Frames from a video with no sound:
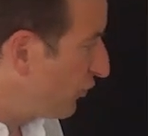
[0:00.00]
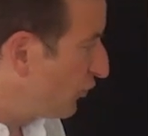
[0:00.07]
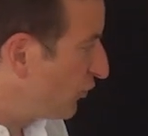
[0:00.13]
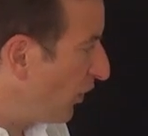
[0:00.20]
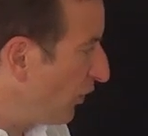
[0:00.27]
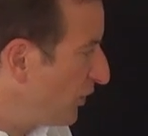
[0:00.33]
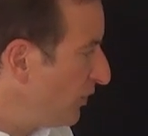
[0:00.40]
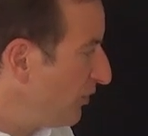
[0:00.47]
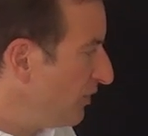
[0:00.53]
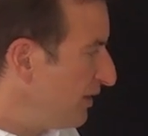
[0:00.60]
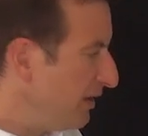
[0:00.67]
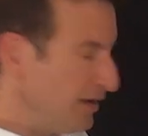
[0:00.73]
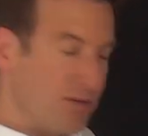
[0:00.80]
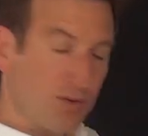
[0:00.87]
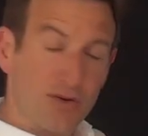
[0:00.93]
to show you
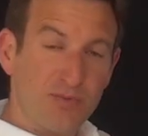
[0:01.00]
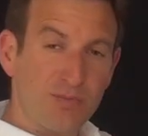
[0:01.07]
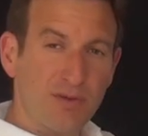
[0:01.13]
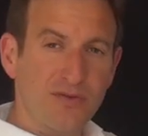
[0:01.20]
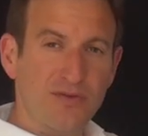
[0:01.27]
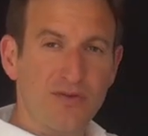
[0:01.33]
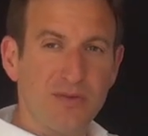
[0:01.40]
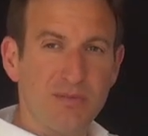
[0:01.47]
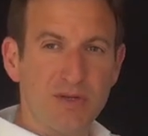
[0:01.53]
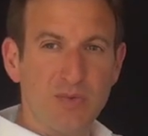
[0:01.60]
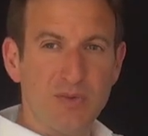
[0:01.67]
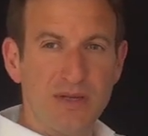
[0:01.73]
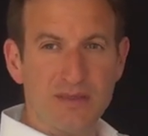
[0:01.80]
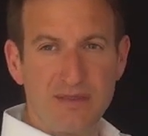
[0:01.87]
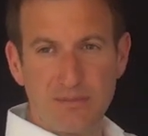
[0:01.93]
the correspondency
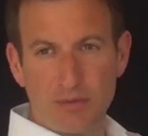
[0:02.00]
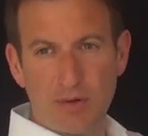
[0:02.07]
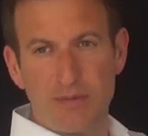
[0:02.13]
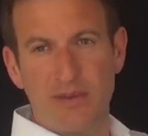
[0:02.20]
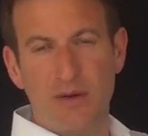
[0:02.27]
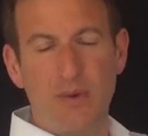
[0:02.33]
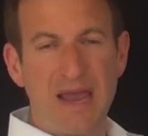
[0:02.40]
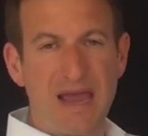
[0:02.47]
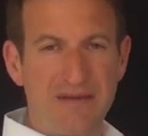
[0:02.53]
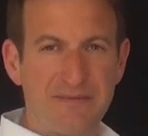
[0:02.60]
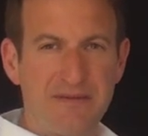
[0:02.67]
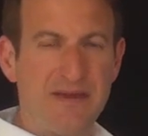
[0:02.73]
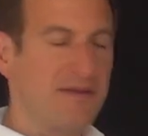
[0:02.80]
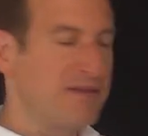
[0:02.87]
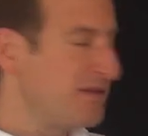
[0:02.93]
between the problem that we have
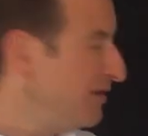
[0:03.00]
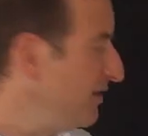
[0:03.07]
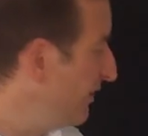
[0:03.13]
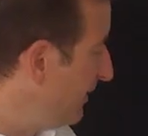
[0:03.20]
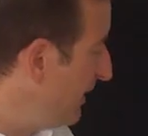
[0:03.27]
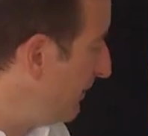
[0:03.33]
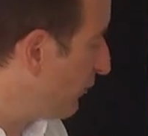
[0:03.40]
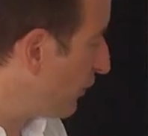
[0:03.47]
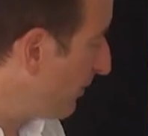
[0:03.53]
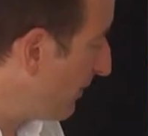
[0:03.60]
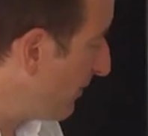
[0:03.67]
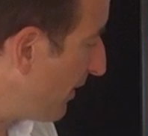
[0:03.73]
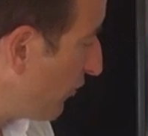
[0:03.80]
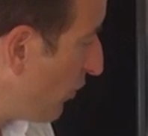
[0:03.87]
here and the DLT problem, I